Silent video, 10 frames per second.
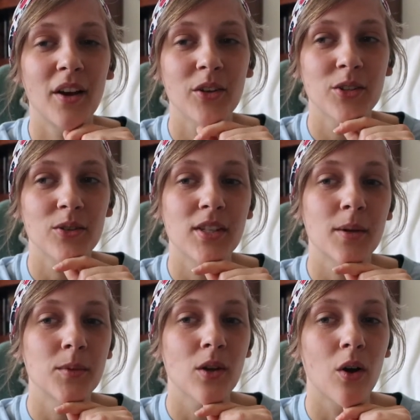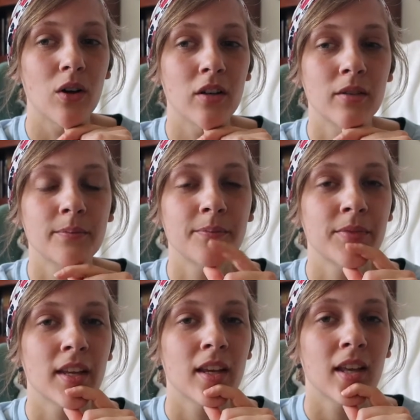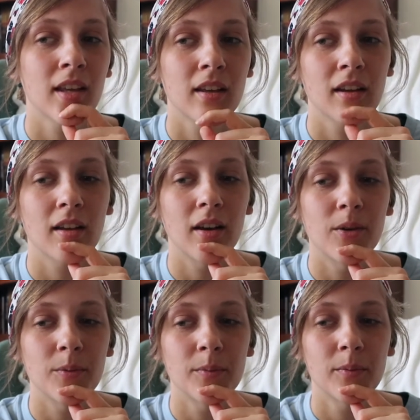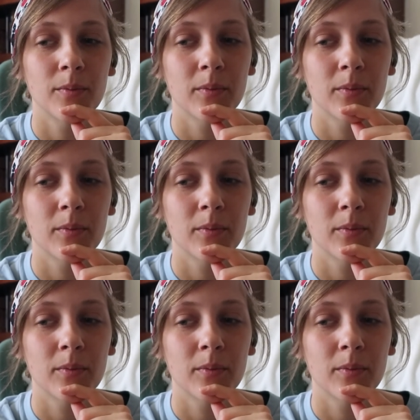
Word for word: also tips on um,